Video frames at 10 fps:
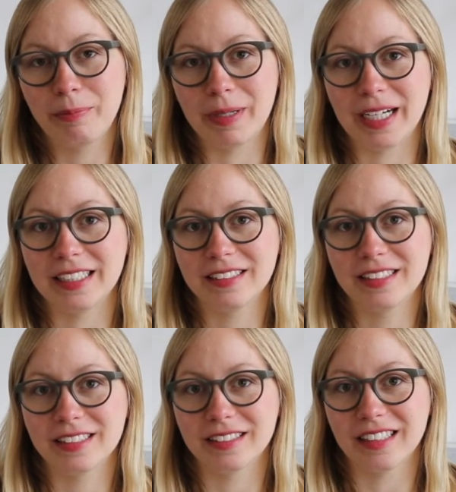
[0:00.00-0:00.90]

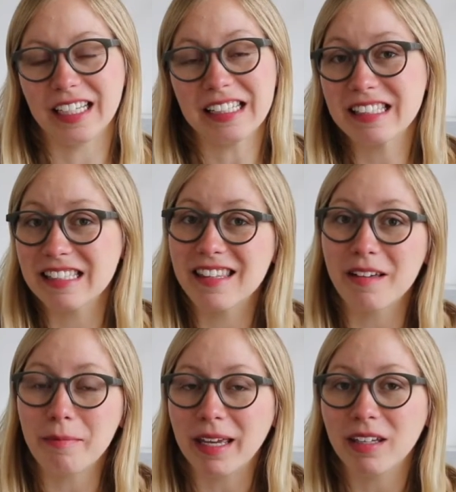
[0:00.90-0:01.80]
but it's
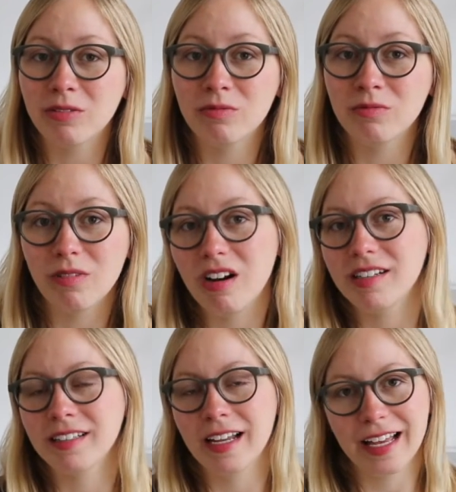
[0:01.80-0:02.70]
the main
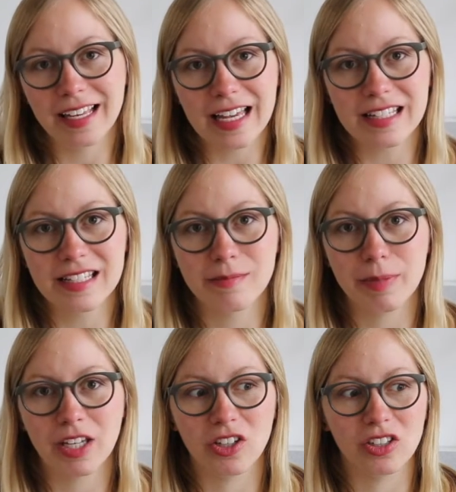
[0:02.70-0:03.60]
one, I guess,
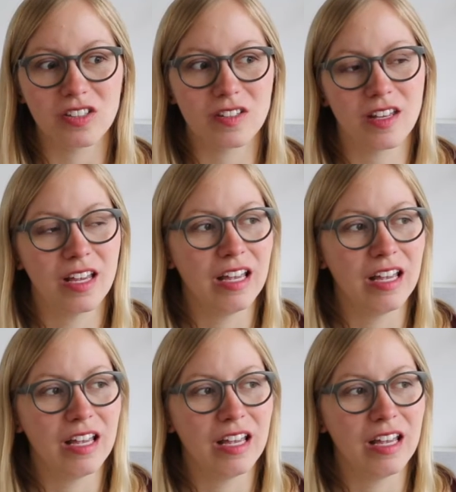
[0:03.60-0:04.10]
because